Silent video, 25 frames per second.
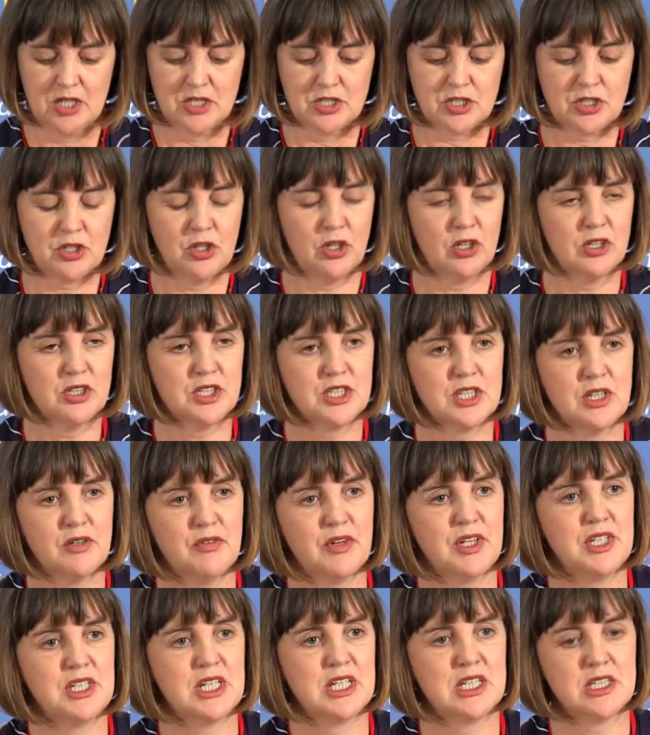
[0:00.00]
Scholars have
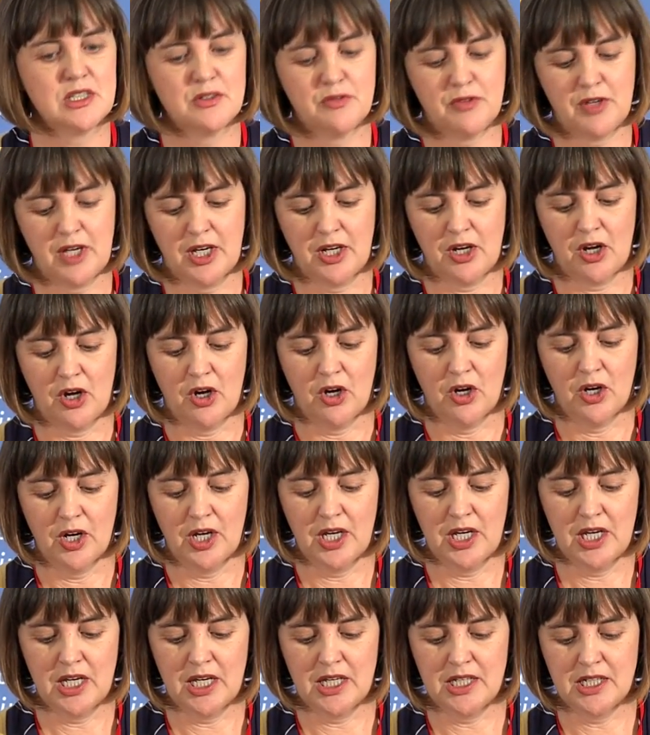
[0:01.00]
identified how,
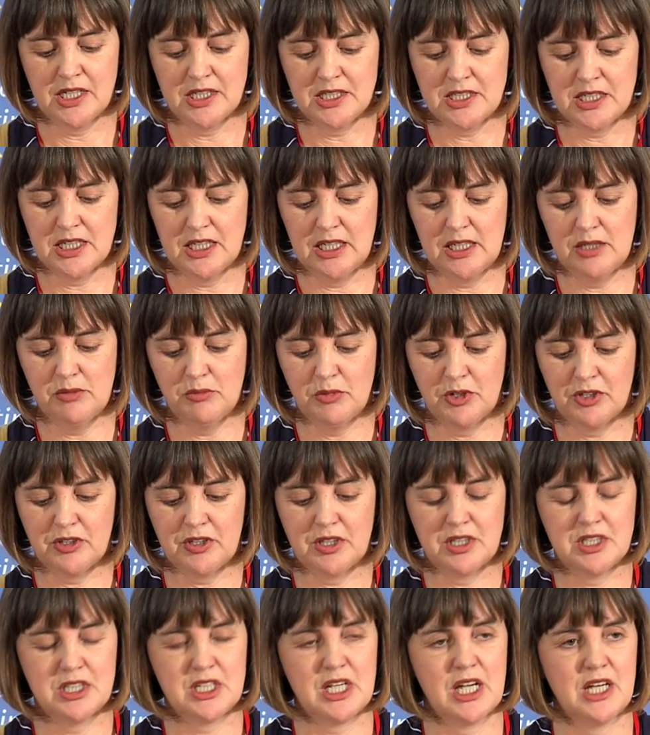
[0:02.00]
in dealing with
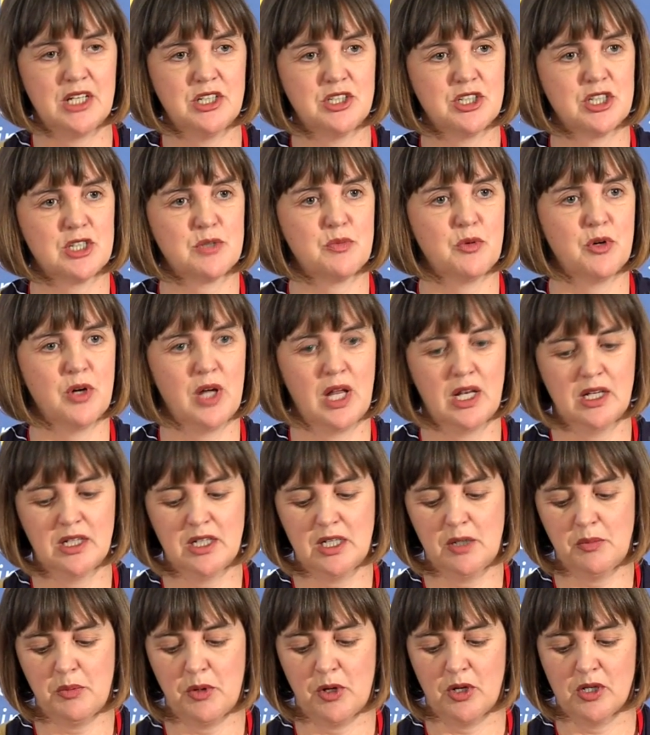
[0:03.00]
contentious
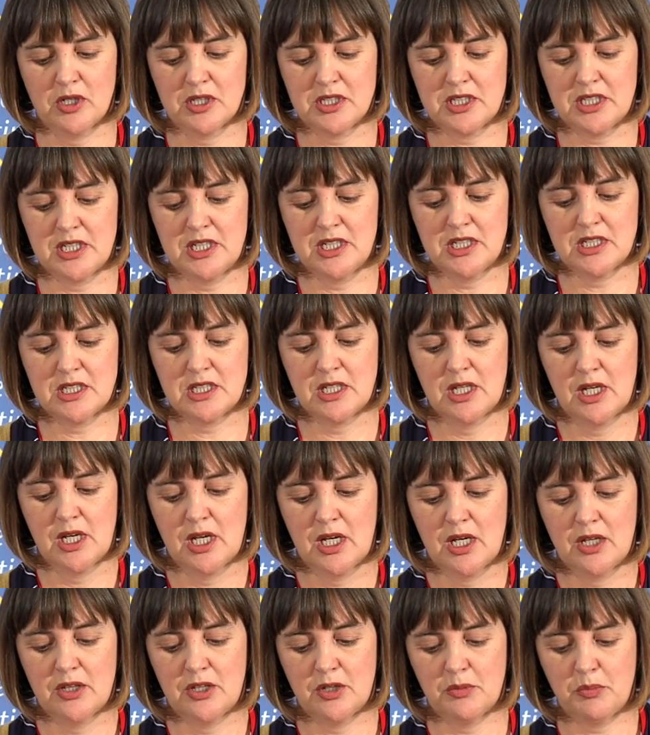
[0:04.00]
morality policies,
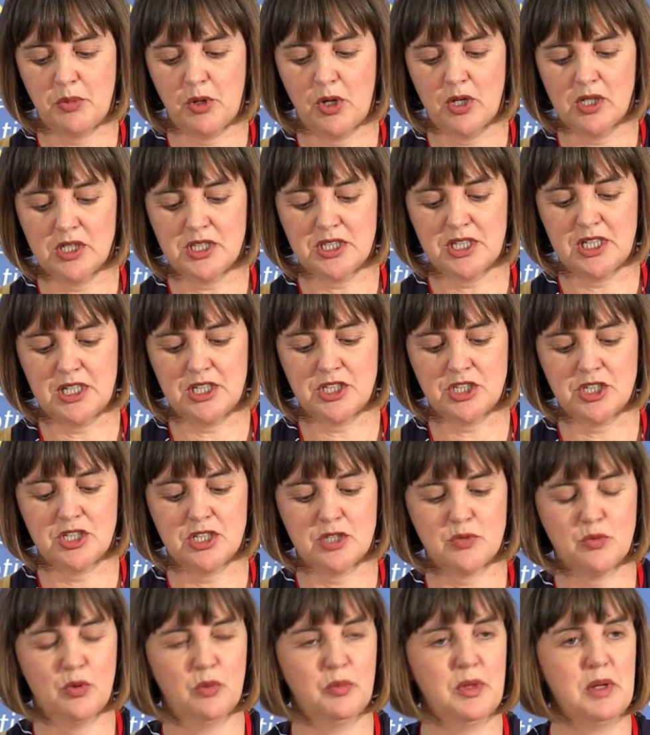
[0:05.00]
that
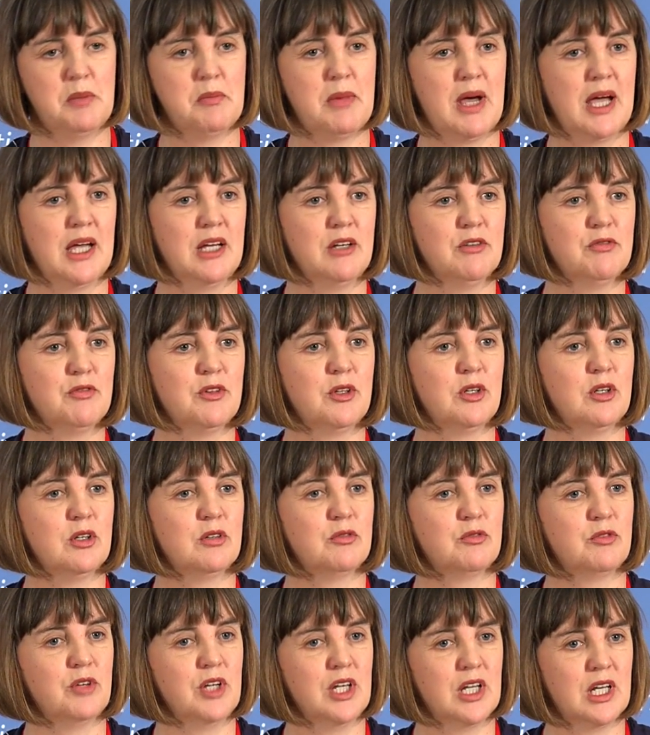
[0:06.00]
politicians will be mindful
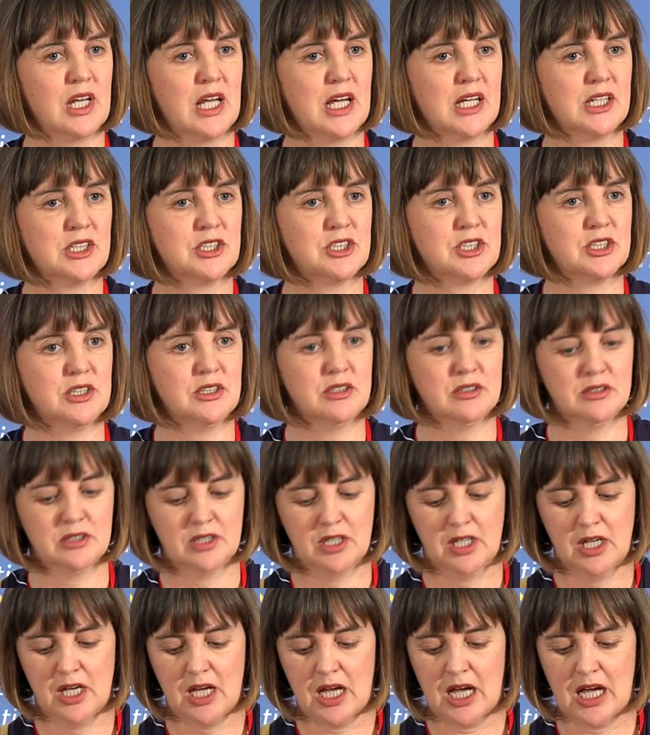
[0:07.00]
of re-election
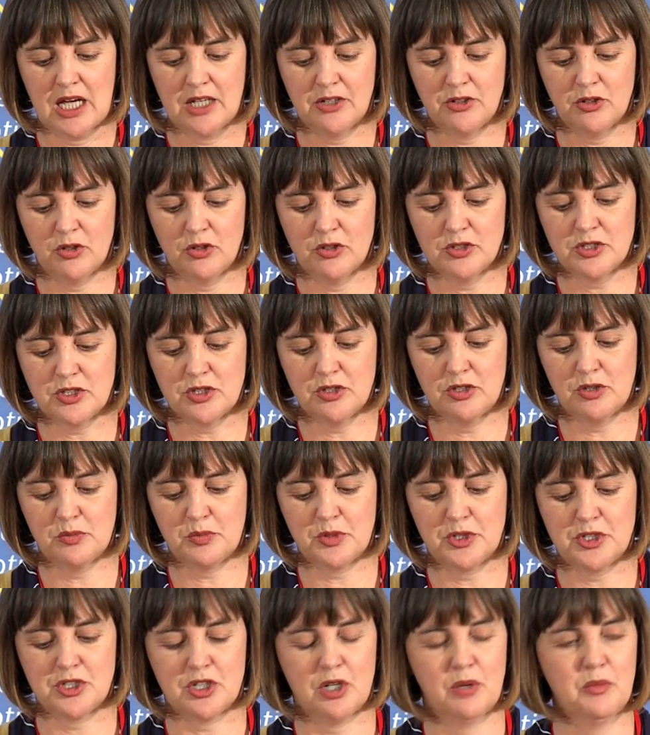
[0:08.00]
and also the
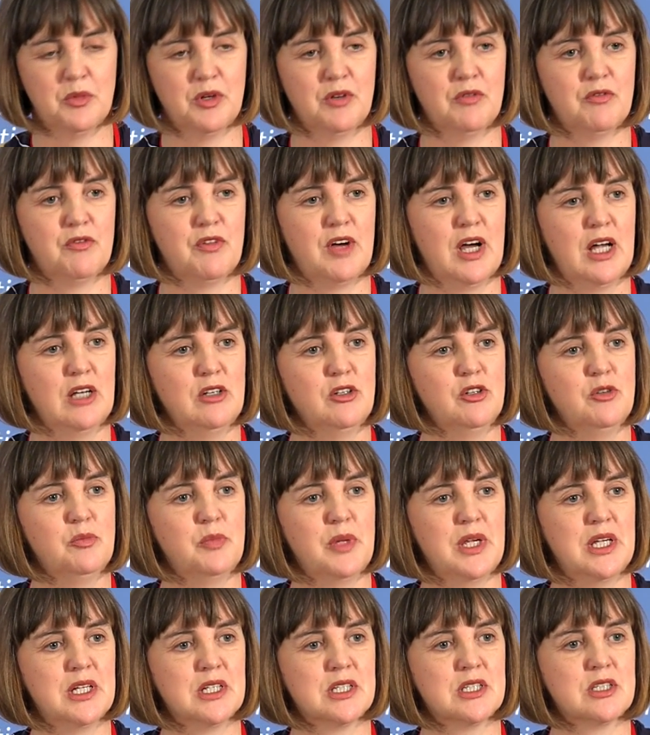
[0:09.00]
predominant value
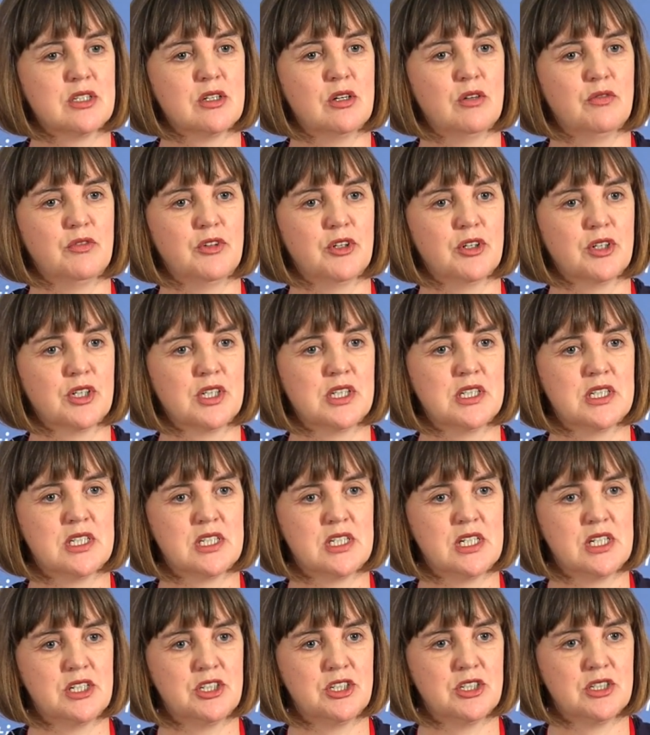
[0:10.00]
base of their
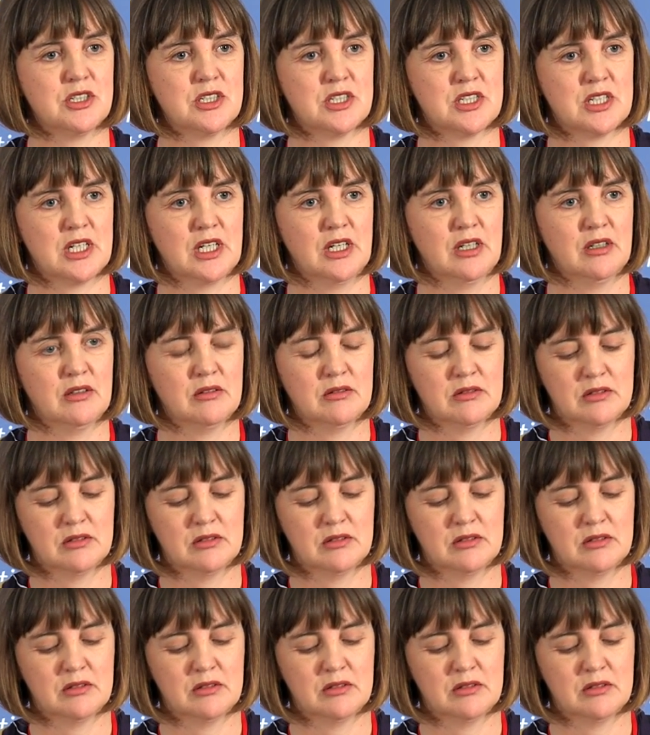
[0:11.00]
constituency.